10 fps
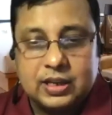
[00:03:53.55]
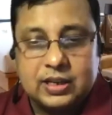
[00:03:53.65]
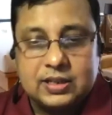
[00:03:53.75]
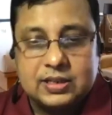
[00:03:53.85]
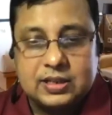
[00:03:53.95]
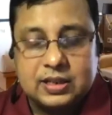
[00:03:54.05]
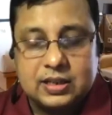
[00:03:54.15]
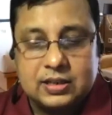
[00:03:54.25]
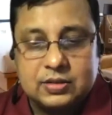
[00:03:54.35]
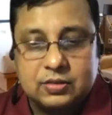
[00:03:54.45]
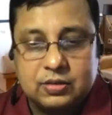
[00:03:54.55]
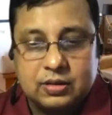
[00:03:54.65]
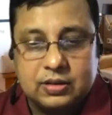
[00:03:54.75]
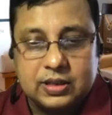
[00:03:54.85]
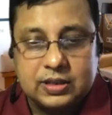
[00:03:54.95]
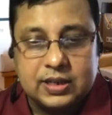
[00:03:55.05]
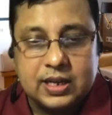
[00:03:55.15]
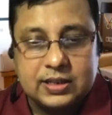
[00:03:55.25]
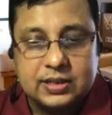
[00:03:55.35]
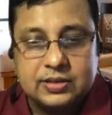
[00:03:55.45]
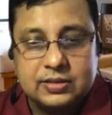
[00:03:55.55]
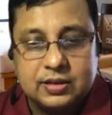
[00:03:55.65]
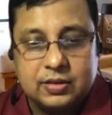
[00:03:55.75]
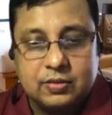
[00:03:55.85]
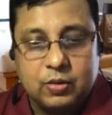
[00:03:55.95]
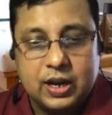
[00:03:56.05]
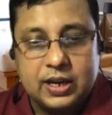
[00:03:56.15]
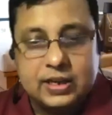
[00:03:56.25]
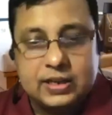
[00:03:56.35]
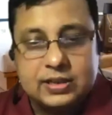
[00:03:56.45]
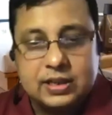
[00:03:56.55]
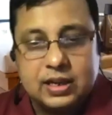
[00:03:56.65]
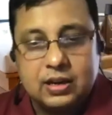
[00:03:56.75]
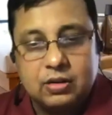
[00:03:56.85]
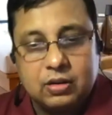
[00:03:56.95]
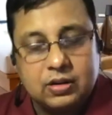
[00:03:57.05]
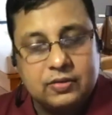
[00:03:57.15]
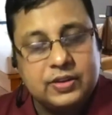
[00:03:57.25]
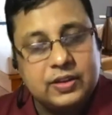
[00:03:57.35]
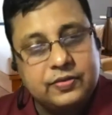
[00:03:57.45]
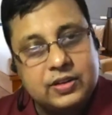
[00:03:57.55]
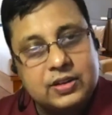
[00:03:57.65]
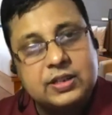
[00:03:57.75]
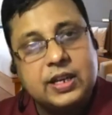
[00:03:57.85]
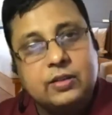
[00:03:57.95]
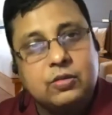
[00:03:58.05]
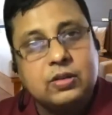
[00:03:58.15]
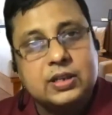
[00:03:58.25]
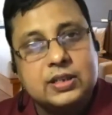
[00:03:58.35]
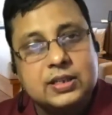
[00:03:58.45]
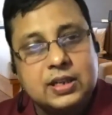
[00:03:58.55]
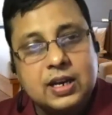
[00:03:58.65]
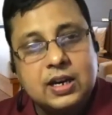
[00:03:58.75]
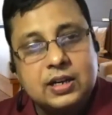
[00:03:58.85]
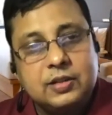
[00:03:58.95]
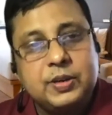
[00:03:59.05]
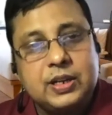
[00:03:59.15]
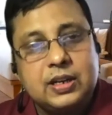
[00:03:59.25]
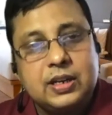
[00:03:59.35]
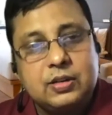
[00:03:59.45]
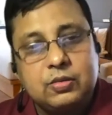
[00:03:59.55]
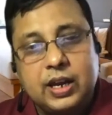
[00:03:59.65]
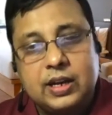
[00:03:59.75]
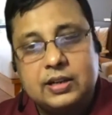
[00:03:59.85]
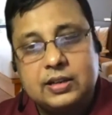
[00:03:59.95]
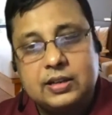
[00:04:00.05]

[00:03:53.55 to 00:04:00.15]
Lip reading: there is so digitization requires a lot of different stakeholders typically to get